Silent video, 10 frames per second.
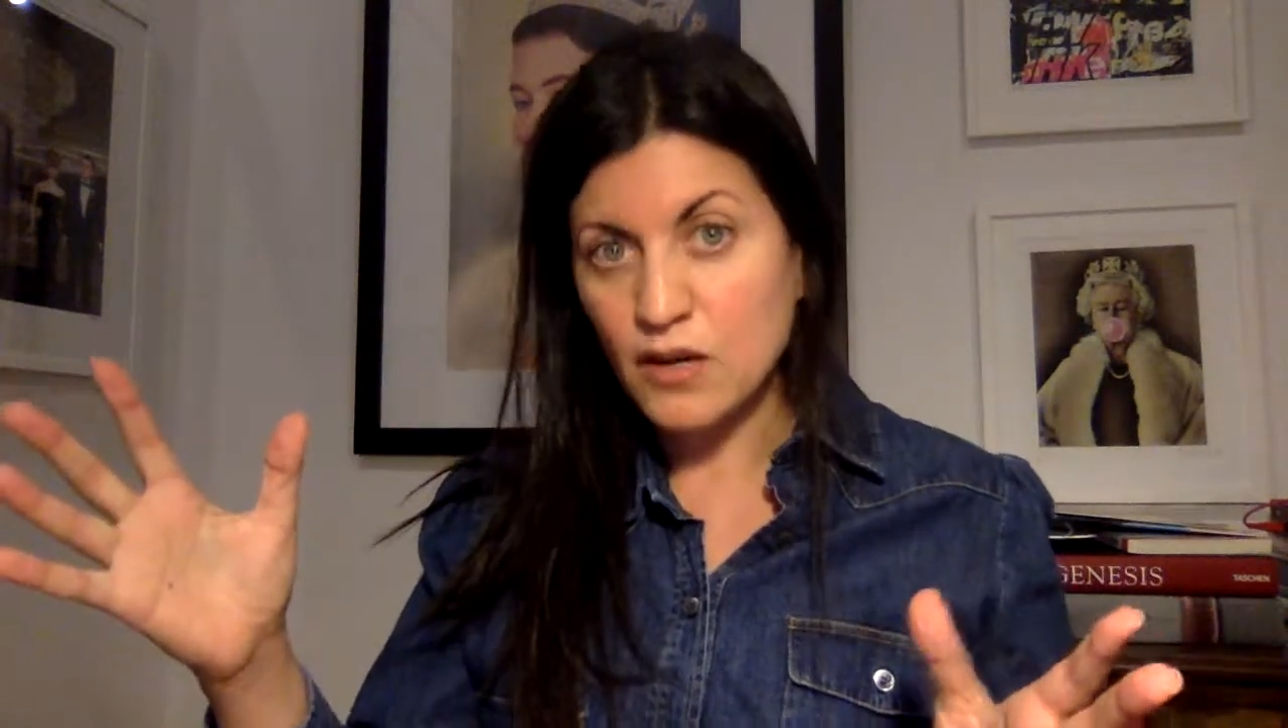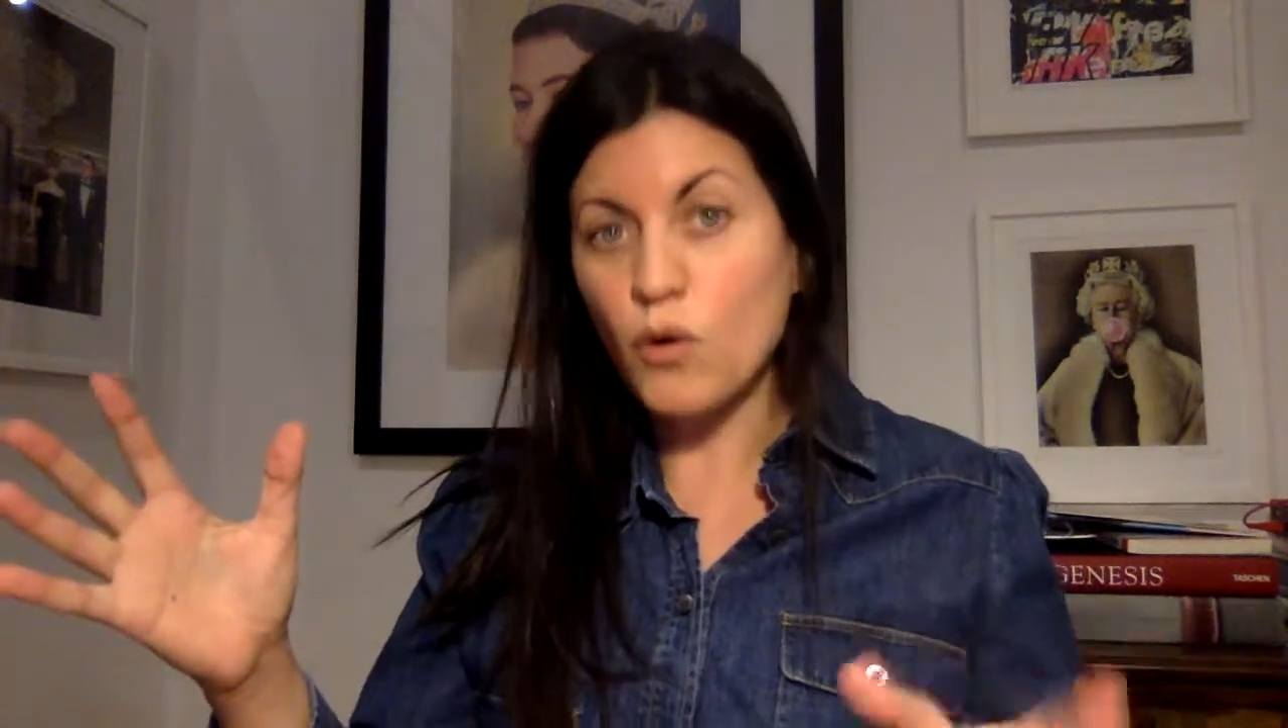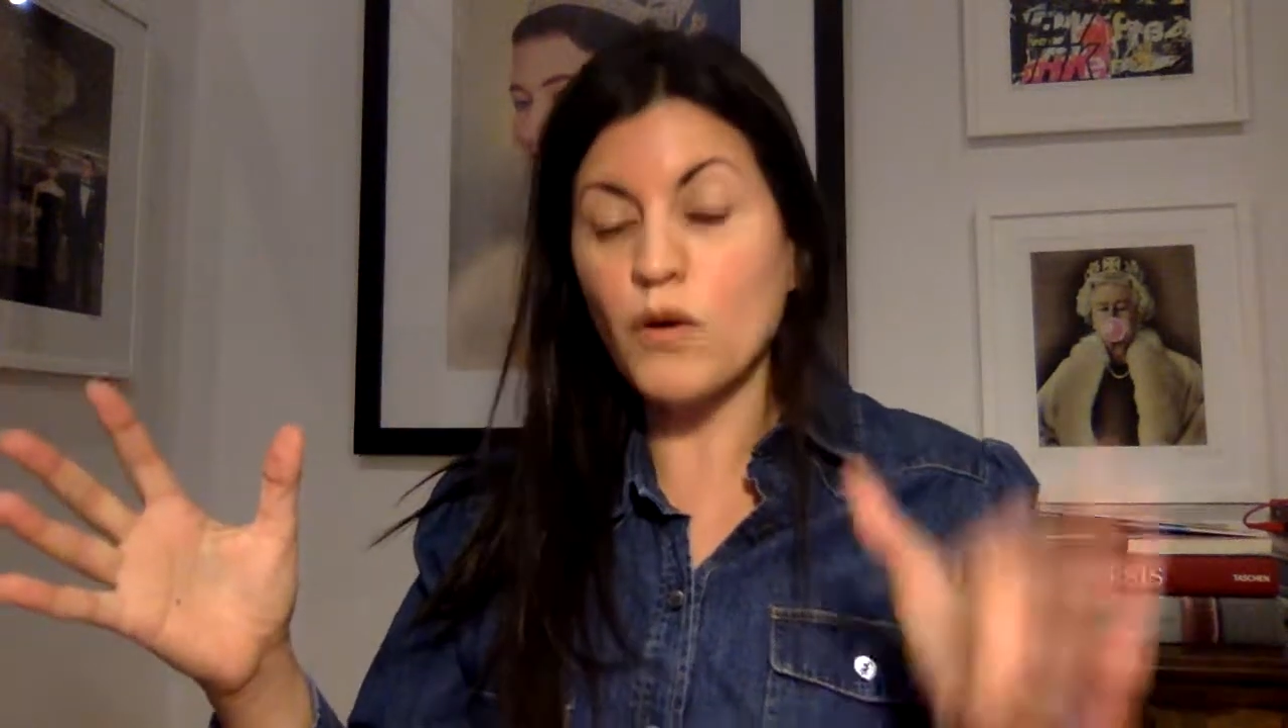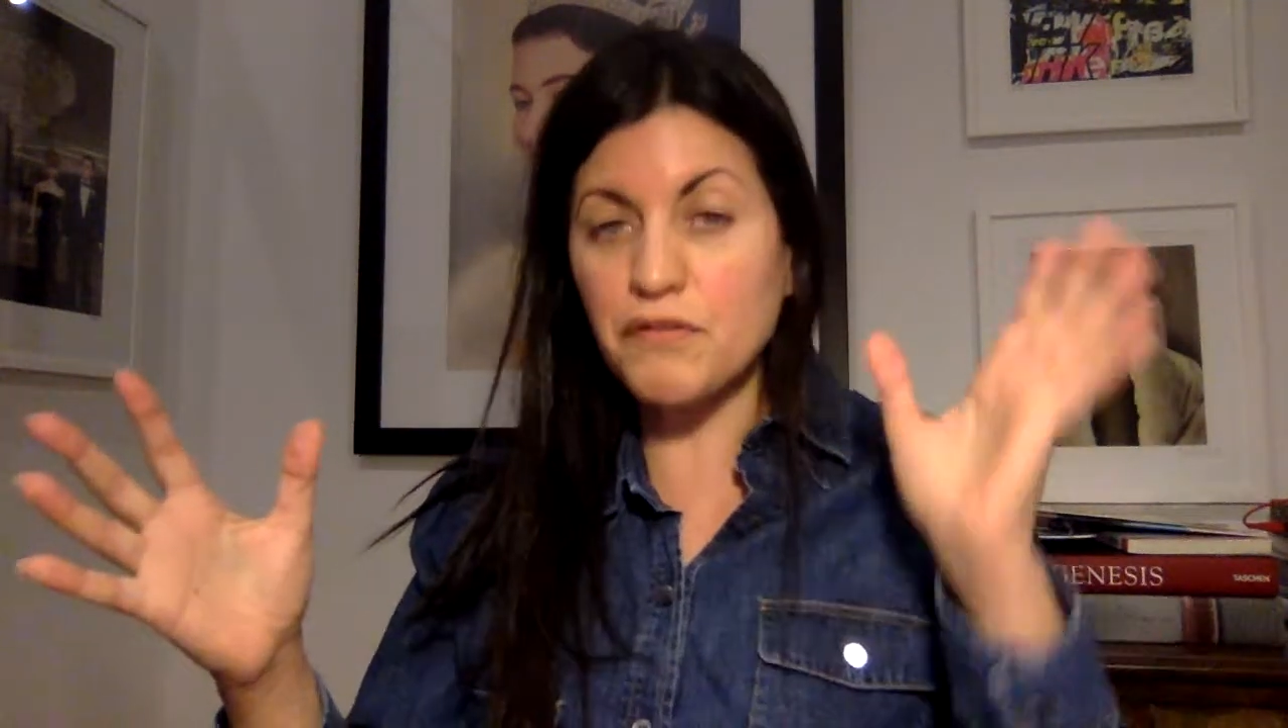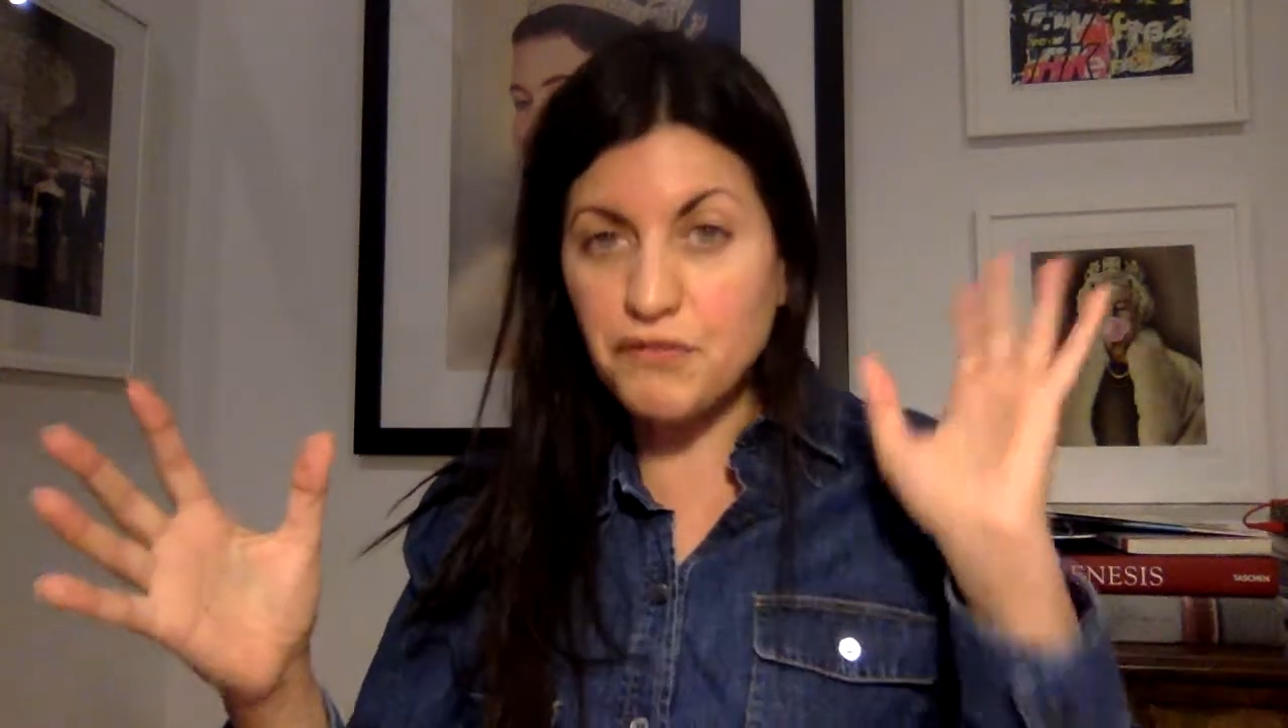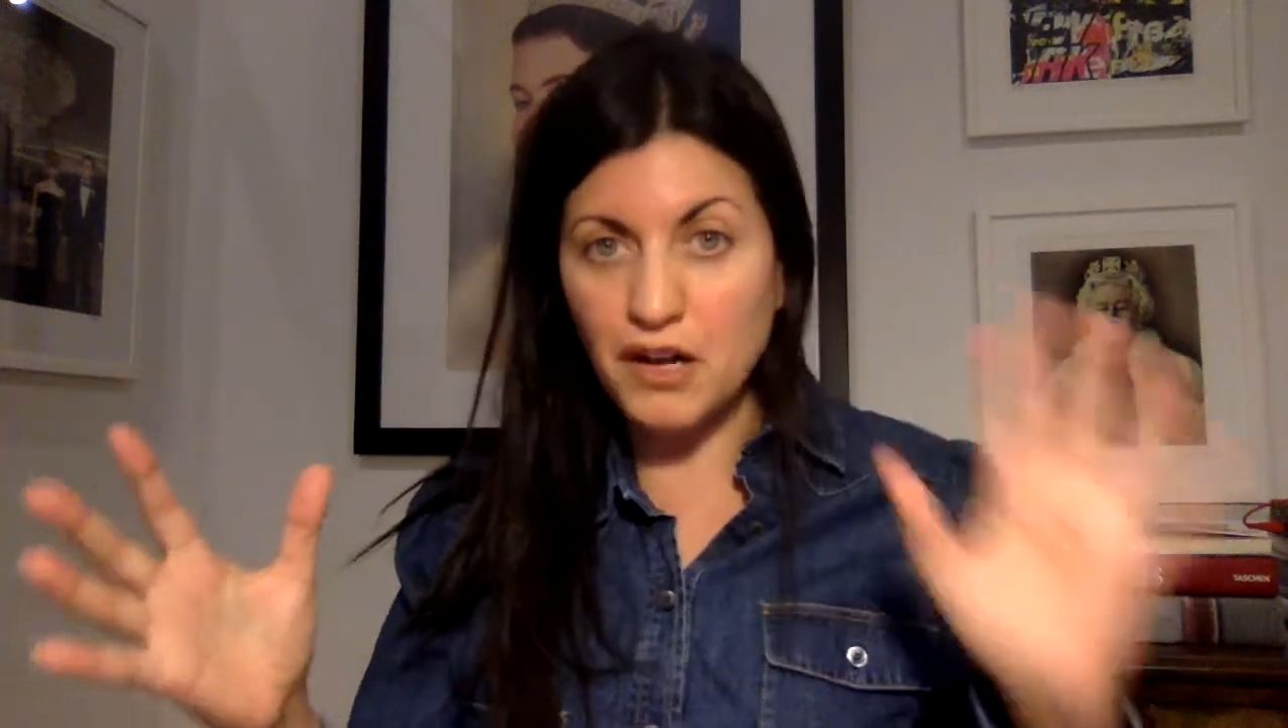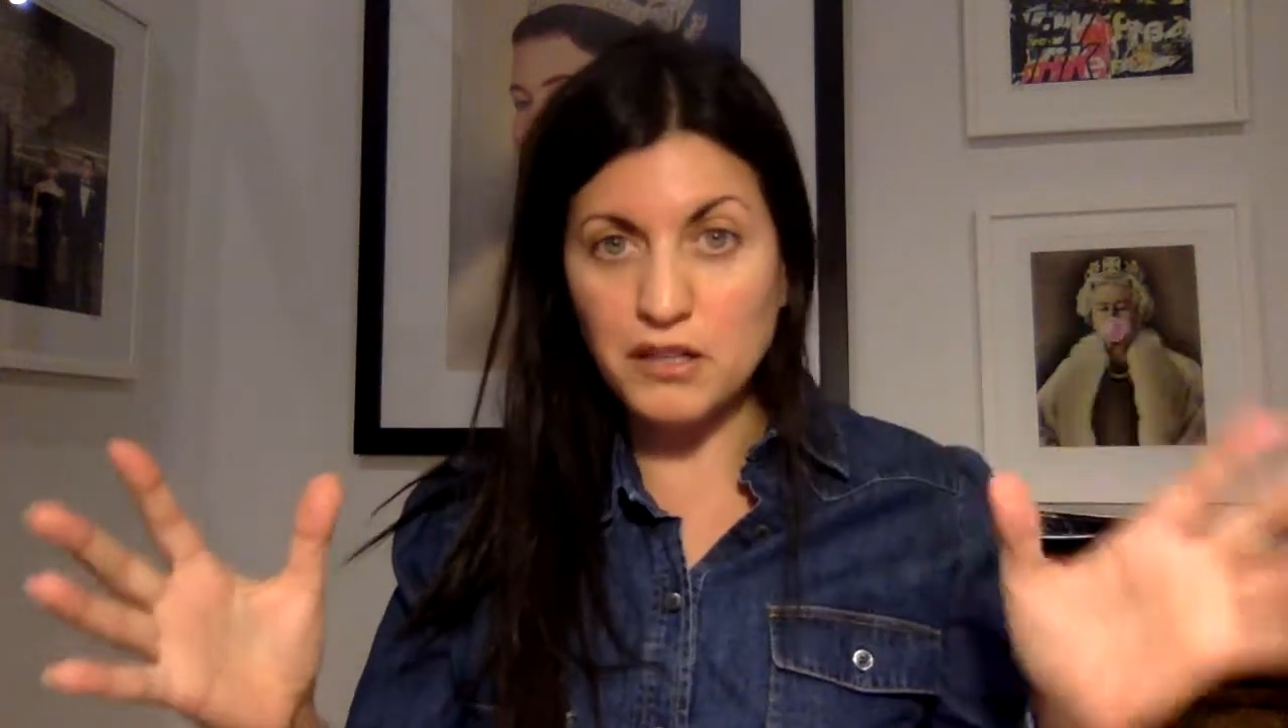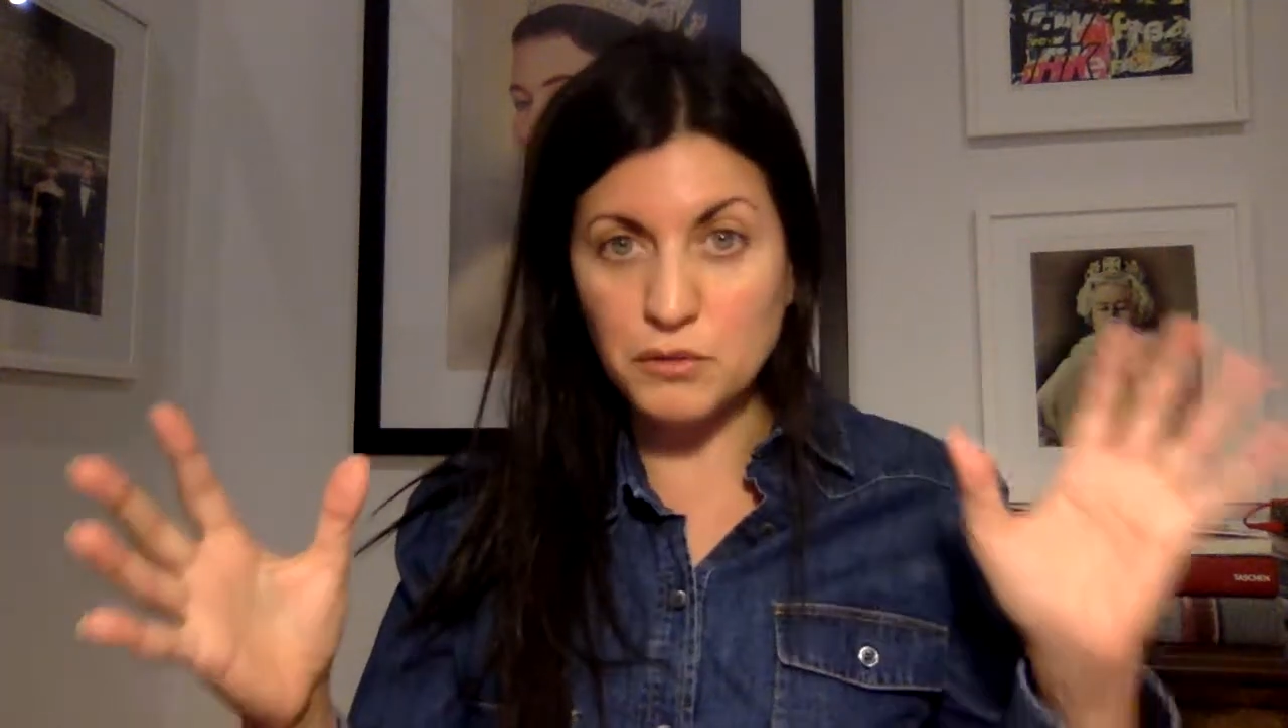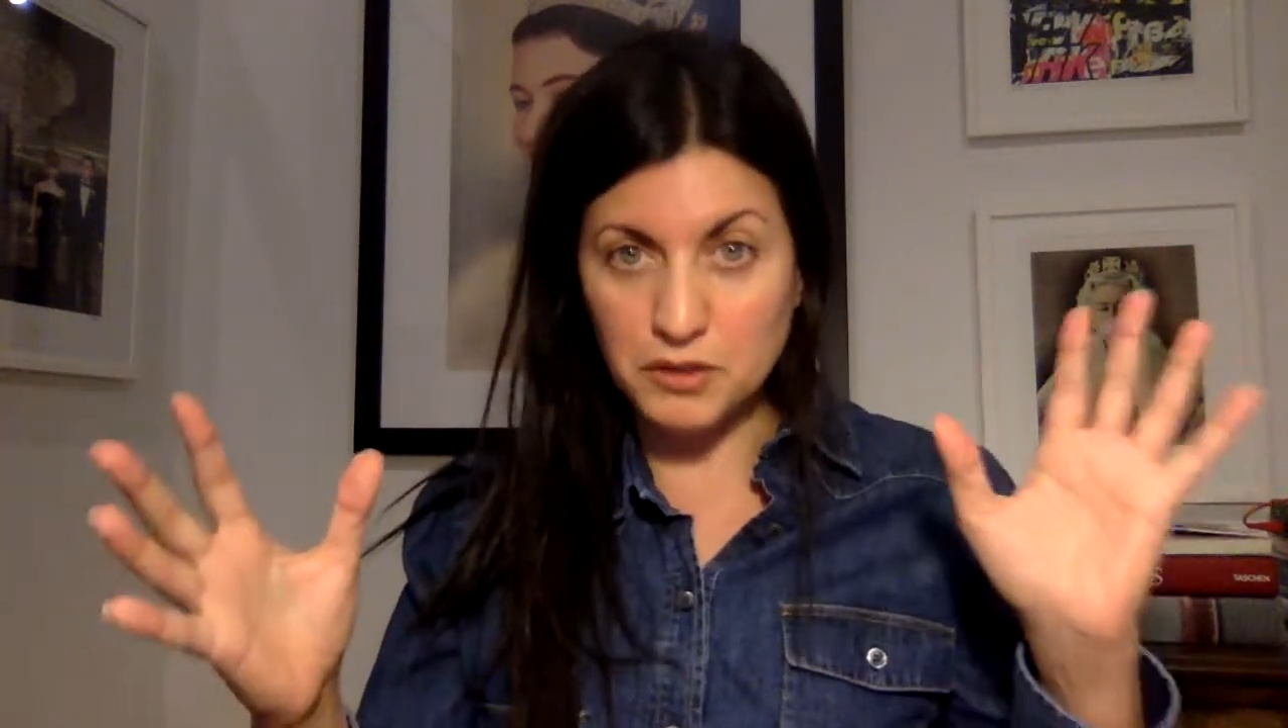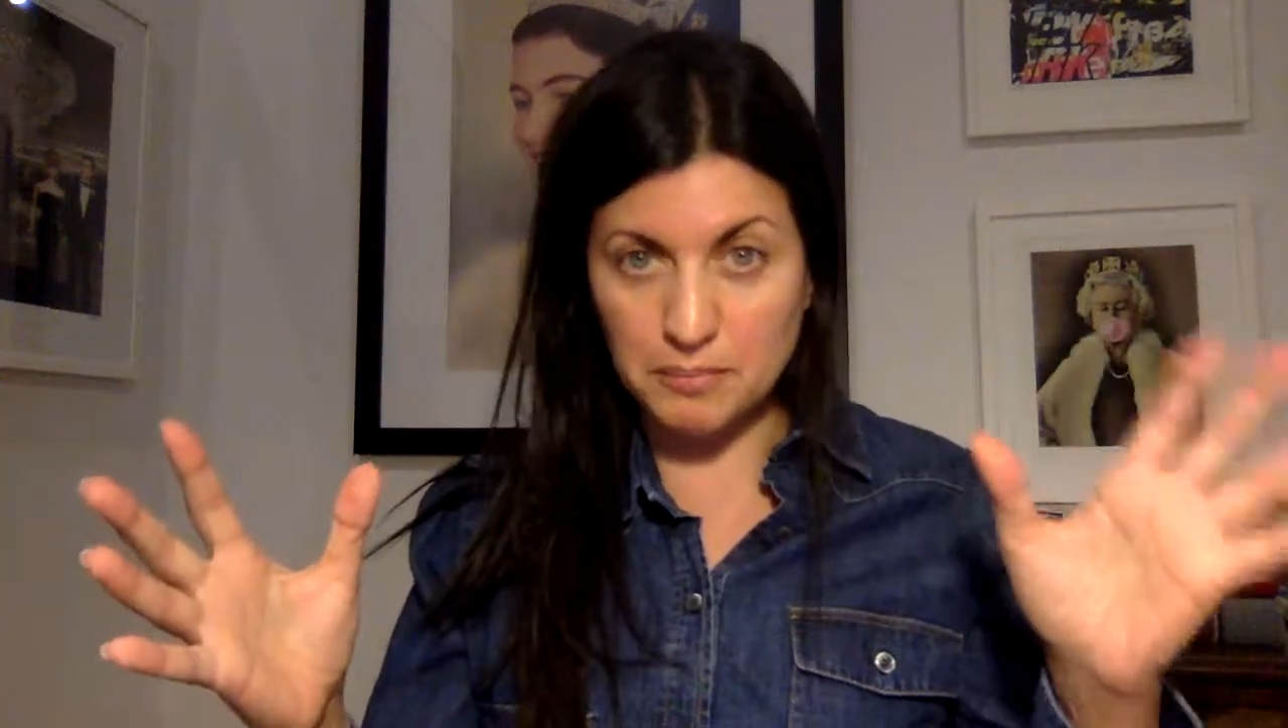or follow your